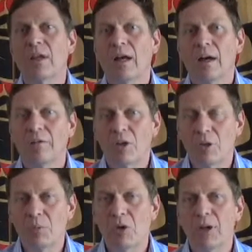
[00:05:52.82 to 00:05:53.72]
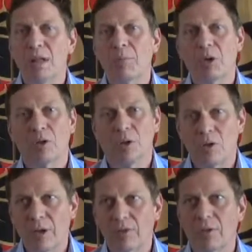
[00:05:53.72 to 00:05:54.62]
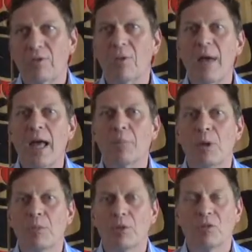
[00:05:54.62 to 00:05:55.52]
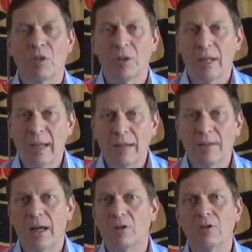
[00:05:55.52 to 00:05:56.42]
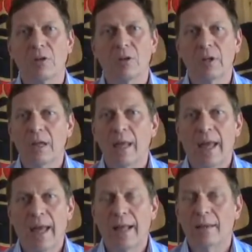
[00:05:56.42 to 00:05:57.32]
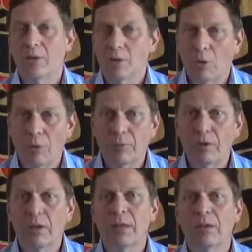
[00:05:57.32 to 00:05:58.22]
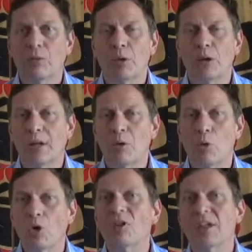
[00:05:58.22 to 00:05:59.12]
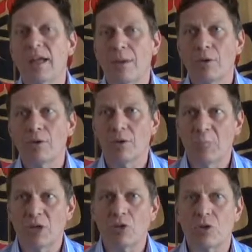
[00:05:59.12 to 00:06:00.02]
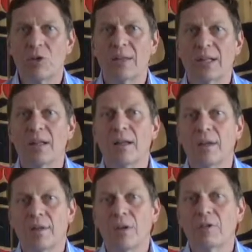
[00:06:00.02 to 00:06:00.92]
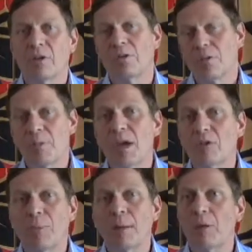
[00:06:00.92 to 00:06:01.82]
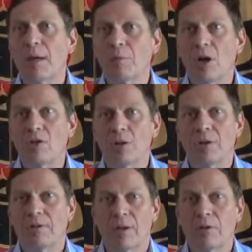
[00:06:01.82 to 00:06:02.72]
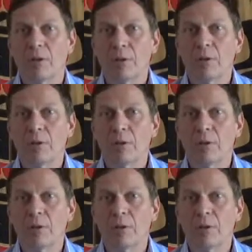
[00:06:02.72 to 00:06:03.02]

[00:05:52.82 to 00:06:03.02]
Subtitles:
of the community, build the trust of the band members and council, and hopefully we can work together to make sure that this is the best pipeline project that's ever